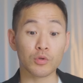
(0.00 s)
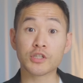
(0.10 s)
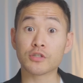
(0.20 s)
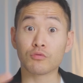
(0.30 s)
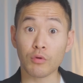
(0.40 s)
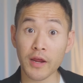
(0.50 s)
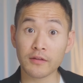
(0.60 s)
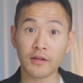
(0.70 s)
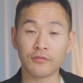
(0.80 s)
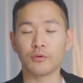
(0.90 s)
which is
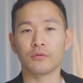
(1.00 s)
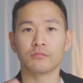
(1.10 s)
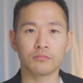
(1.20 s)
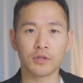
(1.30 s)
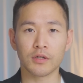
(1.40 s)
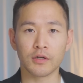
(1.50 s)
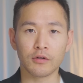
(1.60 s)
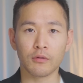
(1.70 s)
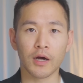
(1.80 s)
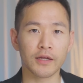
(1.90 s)
great if you're gonna
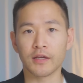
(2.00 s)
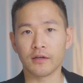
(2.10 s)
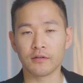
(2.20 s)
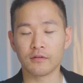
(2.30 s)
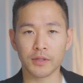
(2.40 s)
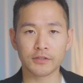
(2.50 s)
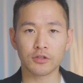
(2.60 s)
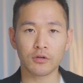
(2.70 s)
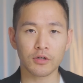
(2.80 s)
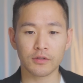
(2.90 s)
go hiking and play
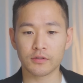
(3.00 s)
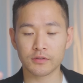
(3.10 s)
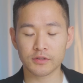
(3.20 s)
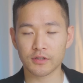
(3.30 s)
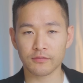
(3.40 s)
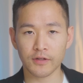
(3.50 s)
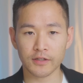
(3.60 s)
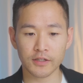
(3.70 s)
soccer and stuff like